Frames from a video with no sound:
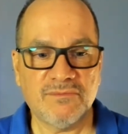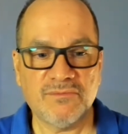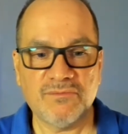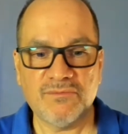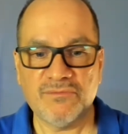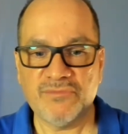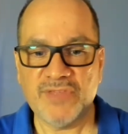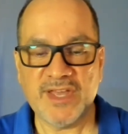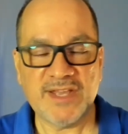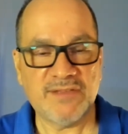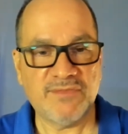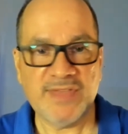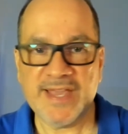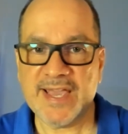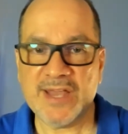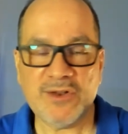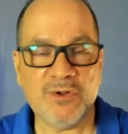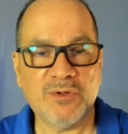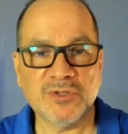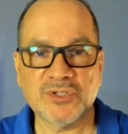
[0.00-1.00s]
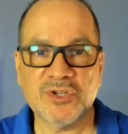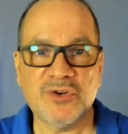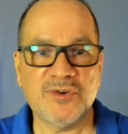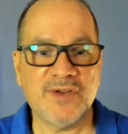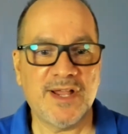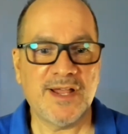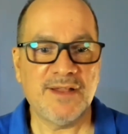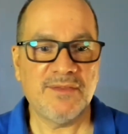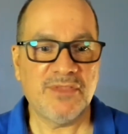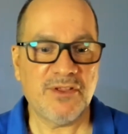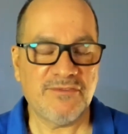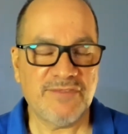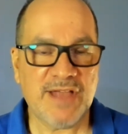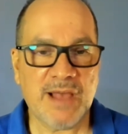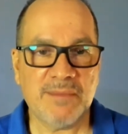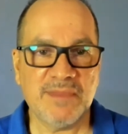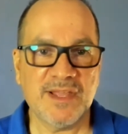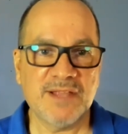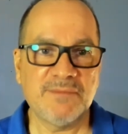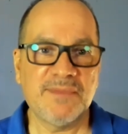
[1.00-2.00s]
they get older and their
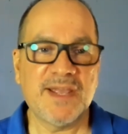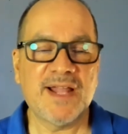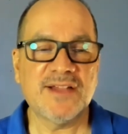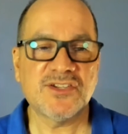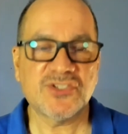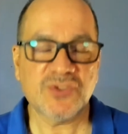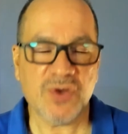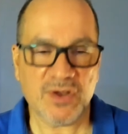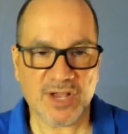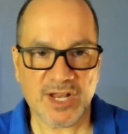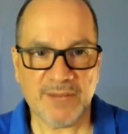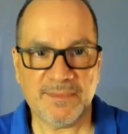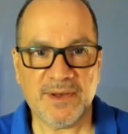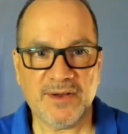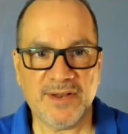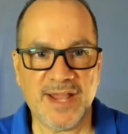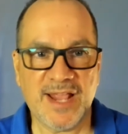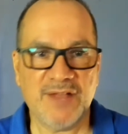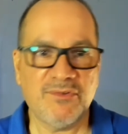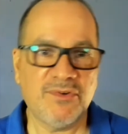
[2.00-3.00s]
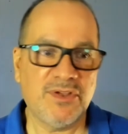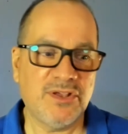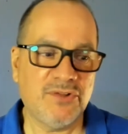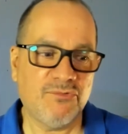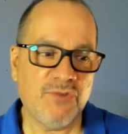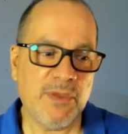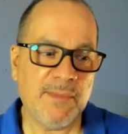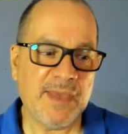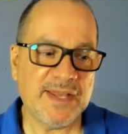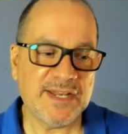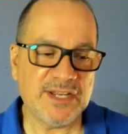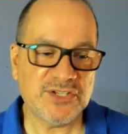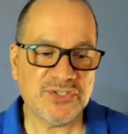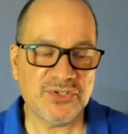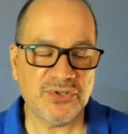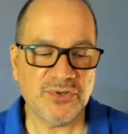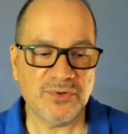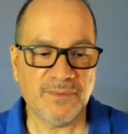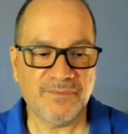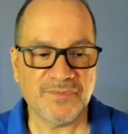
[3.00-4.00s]
family begins talking about, hey, we may
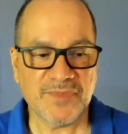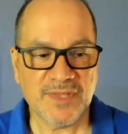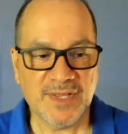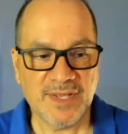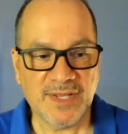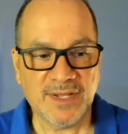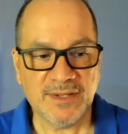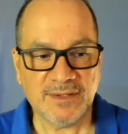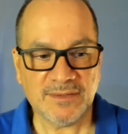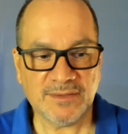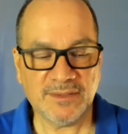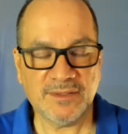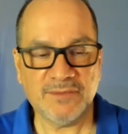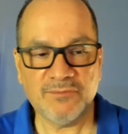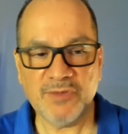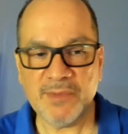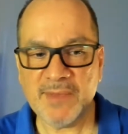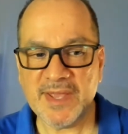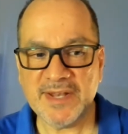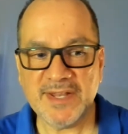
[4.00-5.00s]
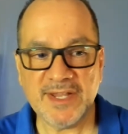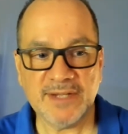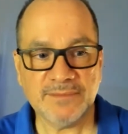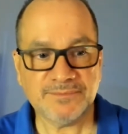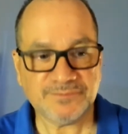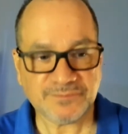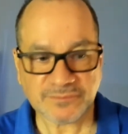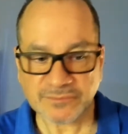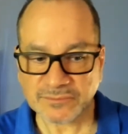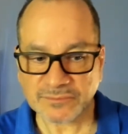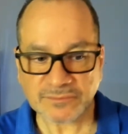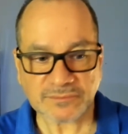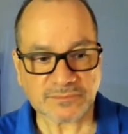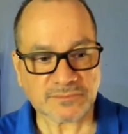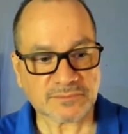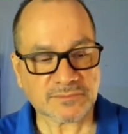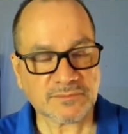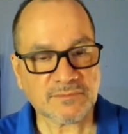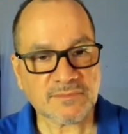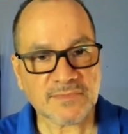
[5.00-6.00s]
need
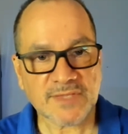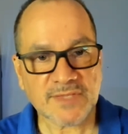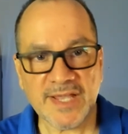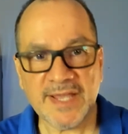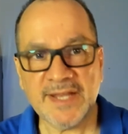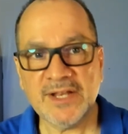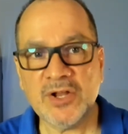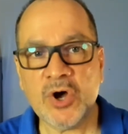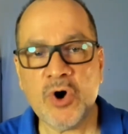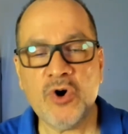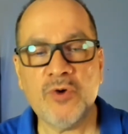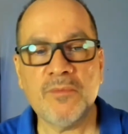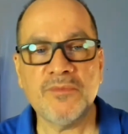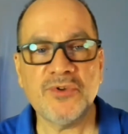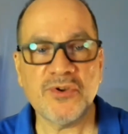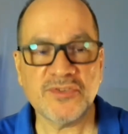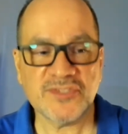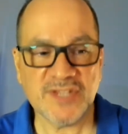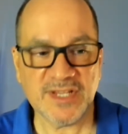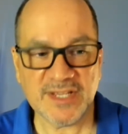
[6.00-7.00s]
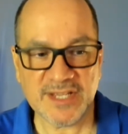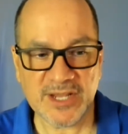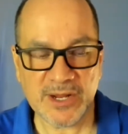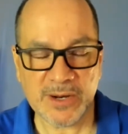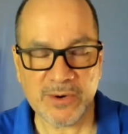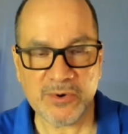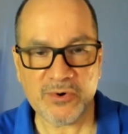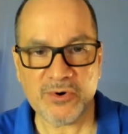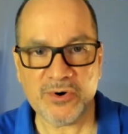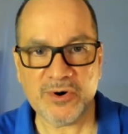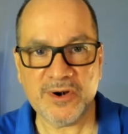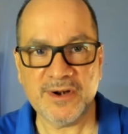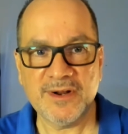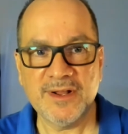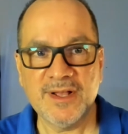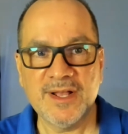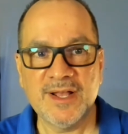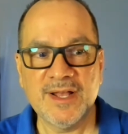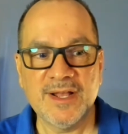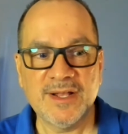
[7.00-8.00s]
in-home nursing care, or
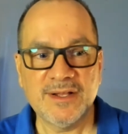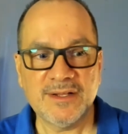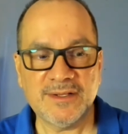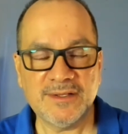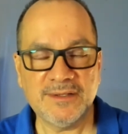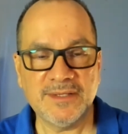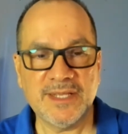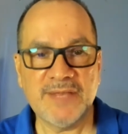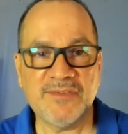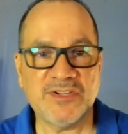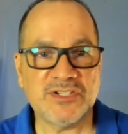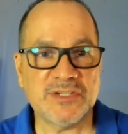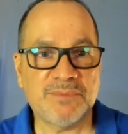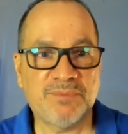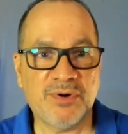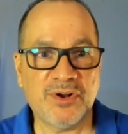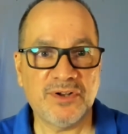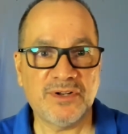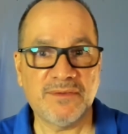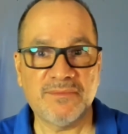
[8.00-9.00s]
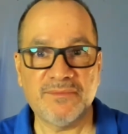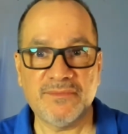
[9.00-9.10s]
even to put